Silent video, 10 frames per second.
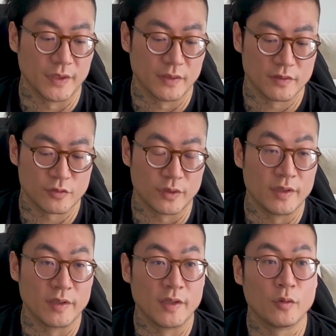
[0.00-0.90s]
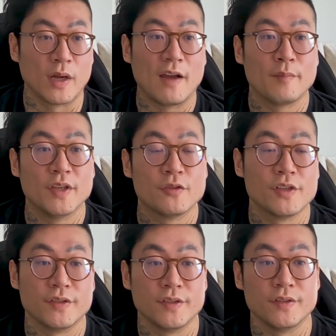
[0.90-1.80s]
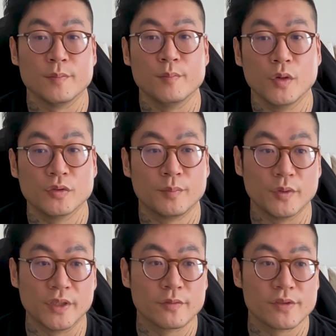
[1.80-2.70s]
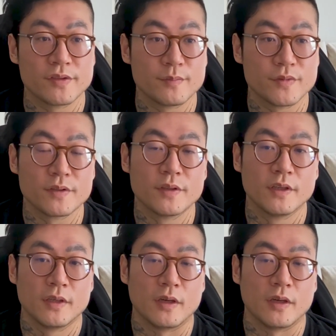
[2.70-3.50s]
So it'll have penetration into multiple ecosystems.